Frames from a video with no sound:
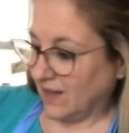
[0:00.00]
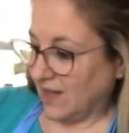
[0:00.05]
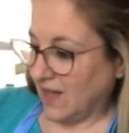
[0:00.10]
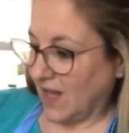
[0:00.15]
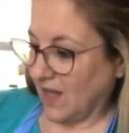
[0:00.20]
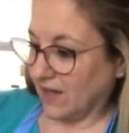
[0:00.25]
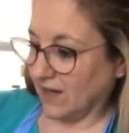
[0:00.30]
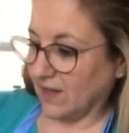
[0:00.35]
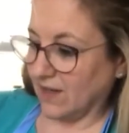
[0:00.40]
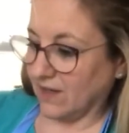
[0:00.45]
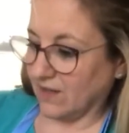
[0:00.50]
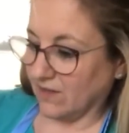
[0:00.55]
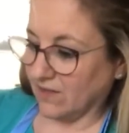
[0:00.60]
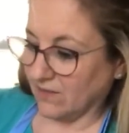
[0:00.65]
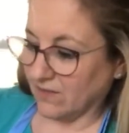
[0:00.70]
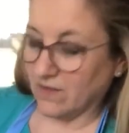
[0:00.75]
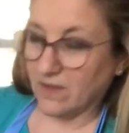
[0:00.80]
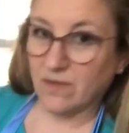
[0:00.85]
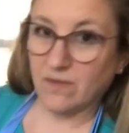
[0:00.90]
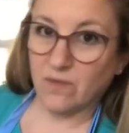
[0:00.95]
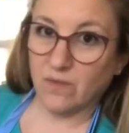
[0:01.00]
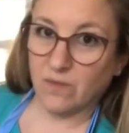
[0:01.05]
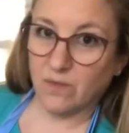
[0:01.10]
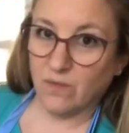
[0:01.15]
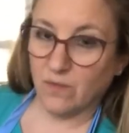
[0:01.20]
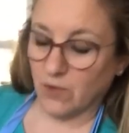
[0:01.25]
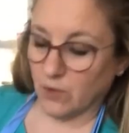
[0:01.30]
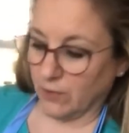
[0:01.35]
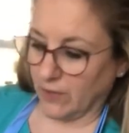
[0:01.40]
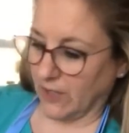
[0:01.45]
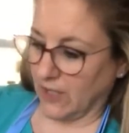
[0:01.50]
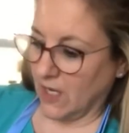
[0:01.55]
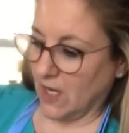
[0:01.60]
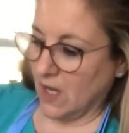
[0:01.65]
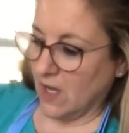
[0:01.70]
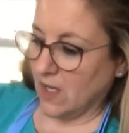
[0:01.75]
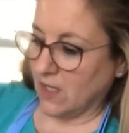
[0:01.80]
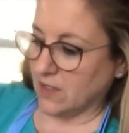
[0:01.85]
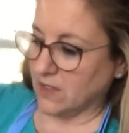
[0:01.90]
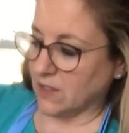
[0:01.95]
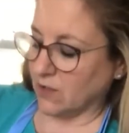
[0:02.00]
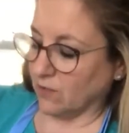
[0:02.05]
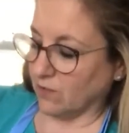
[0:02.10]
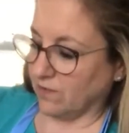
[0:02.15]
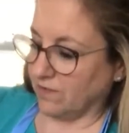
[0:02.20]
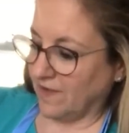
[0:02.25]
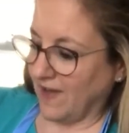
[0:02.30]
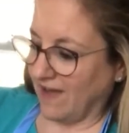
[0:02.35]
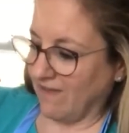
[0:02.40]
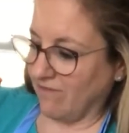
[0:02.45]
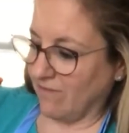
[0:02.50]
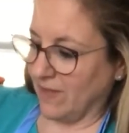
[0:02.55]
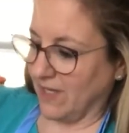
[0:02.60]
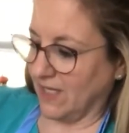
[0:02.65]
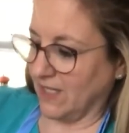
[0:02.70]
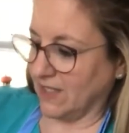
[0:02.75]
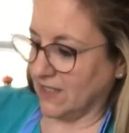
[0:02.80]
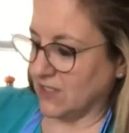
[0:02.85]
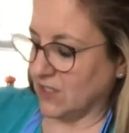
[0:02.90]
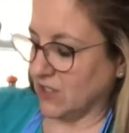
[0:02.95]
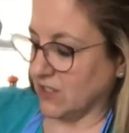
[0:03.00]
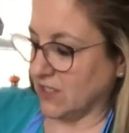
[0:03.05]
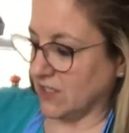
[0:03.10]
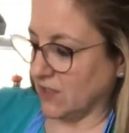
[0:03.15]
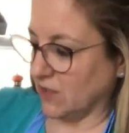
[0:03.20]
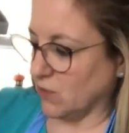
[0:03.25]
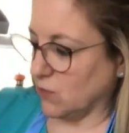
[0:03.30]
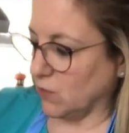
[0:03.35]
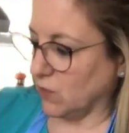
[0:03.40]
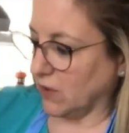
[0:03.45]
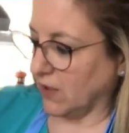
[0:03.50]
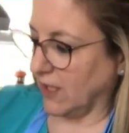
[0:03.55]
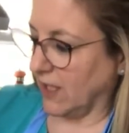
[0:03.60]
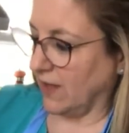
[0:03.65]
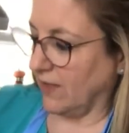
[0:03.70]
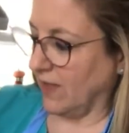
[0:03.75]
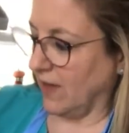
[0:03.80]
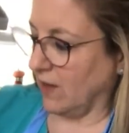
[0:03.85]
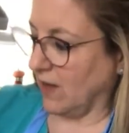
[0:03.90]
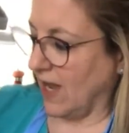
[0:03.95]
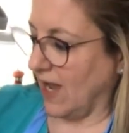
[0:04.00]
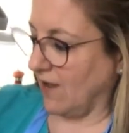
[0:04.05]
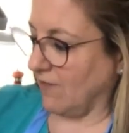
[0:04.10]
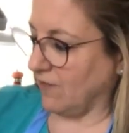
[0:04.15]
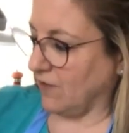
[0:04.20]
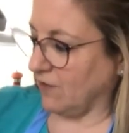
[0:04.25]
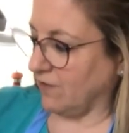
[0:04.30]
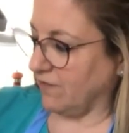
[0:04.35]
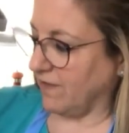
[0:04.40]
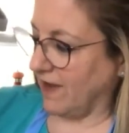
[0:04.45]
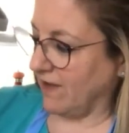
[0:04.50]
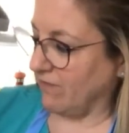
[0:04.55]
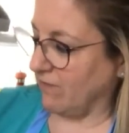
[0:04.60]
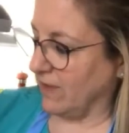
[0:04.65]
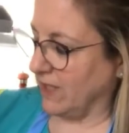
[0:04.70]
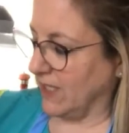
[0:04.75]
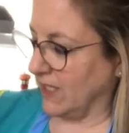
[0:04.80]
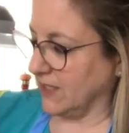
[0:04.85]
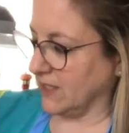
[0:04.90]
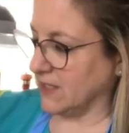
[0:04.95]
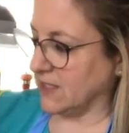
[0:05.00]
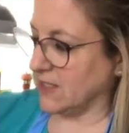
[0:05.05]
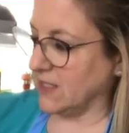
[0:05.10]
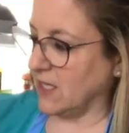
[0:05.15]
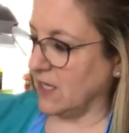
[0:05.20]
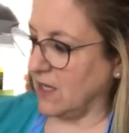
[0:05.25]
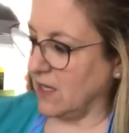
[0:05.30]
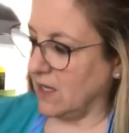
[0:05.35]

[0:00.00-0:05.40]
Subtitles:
and it'll ruin. So 5 minutes just to cool it. And then after 5 minutes,